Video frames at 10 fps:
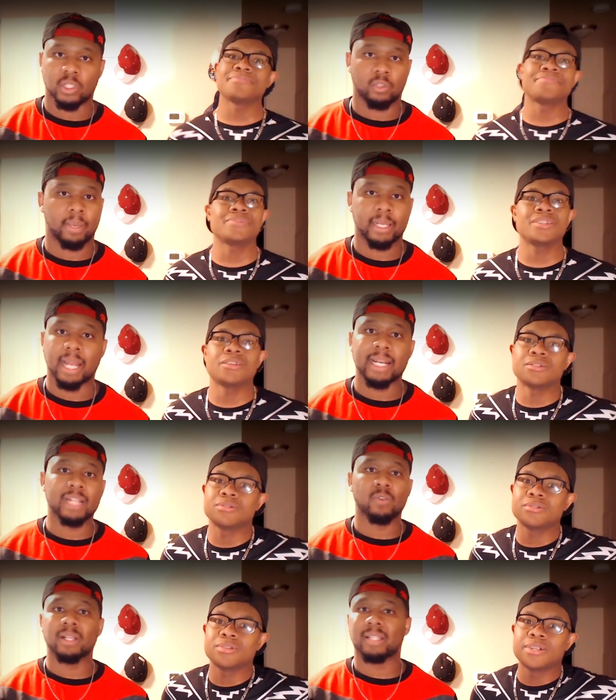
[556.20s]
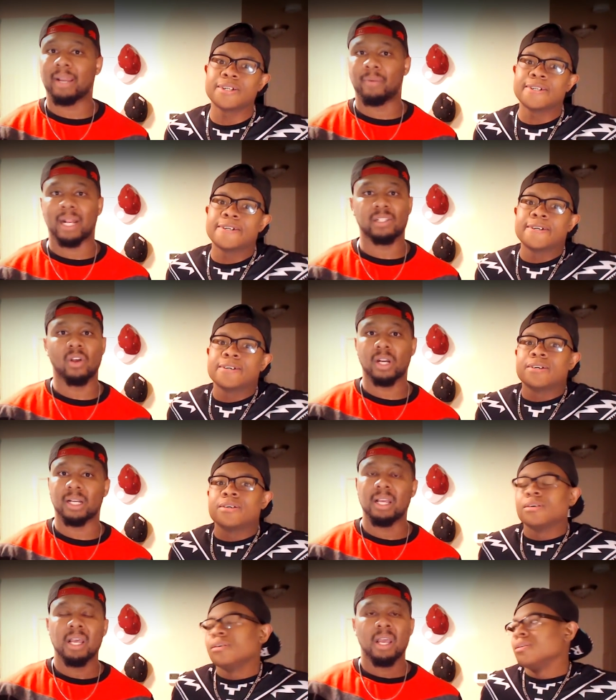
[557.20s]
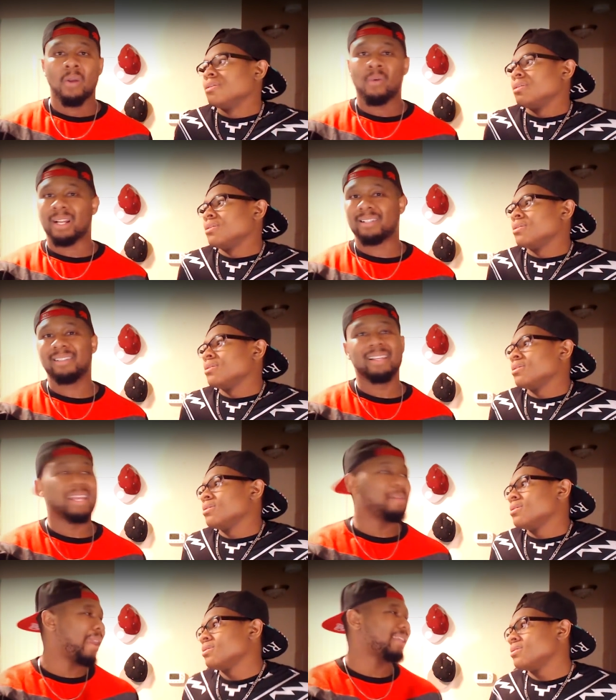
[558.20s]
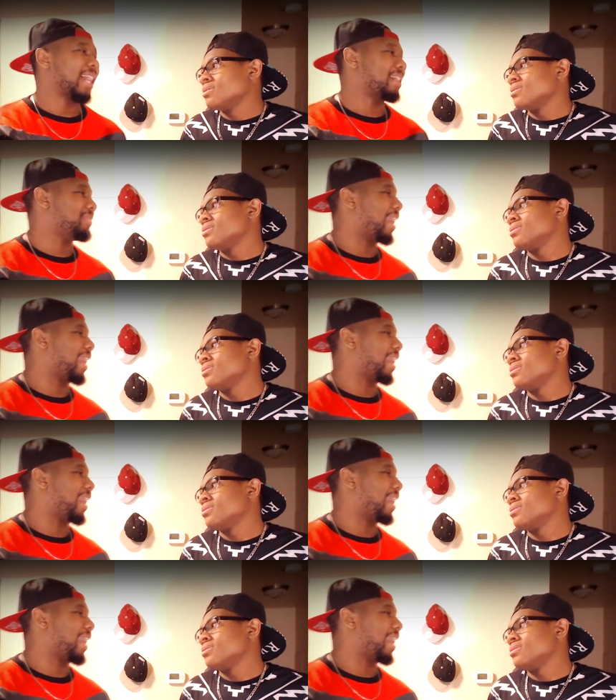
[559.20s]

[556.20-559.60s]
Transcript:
Speaker 1: with you, man. You that, that's why I was like, when I saw the, when I seen the NBA Live